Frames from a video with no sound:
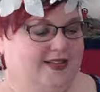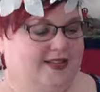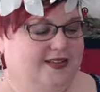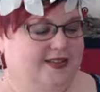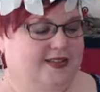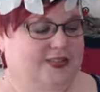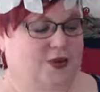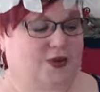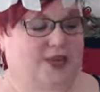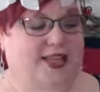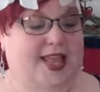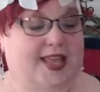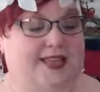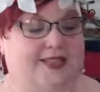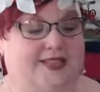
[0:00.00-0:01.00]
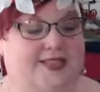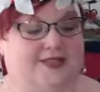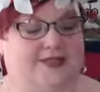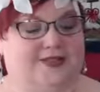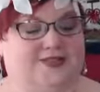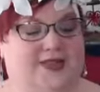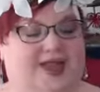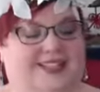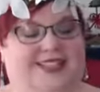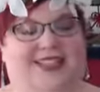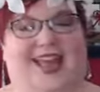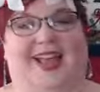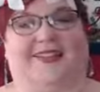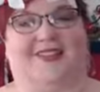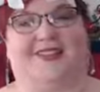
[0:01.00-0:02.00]
So yes, back to
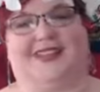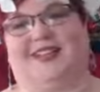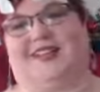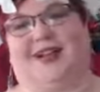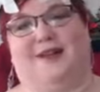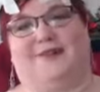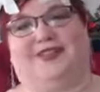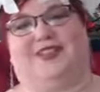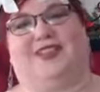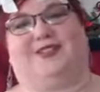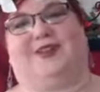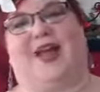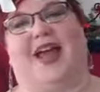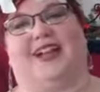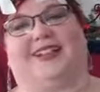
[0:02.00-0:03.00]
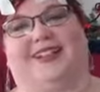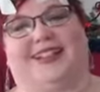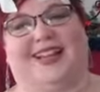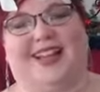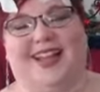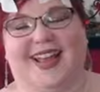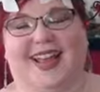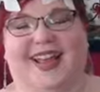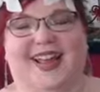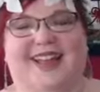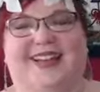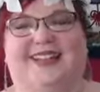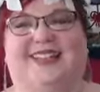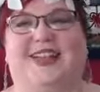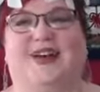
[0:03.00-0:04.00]
that. Christina got me distracted.
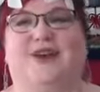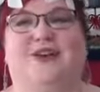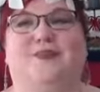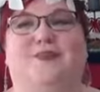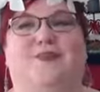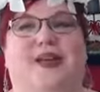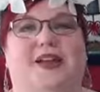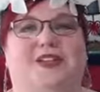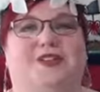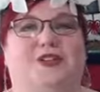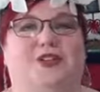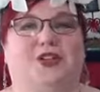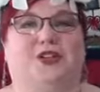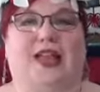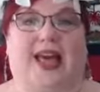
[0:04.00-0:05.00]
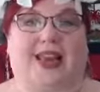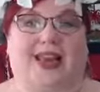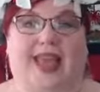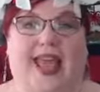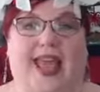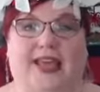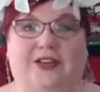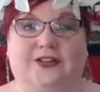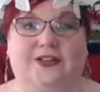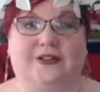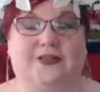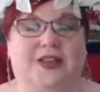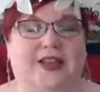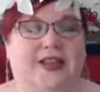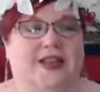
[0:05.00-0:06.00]
So make sure you light a
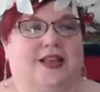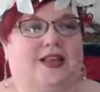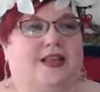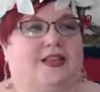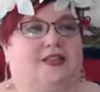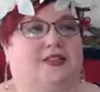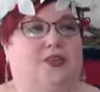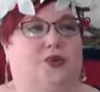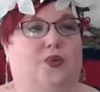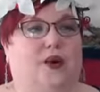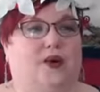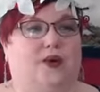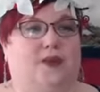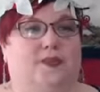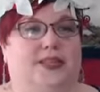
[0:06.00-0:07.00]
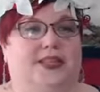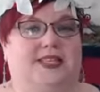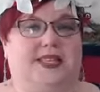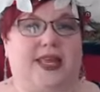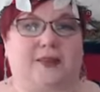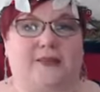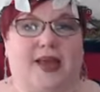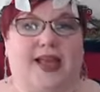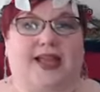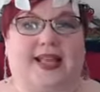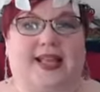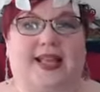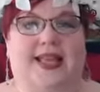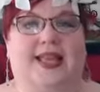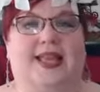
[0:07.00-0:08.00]
candle to welcome the sun back
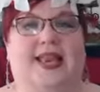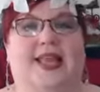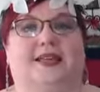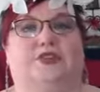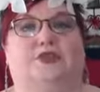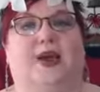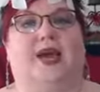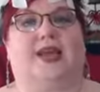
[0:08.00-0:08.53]
in and try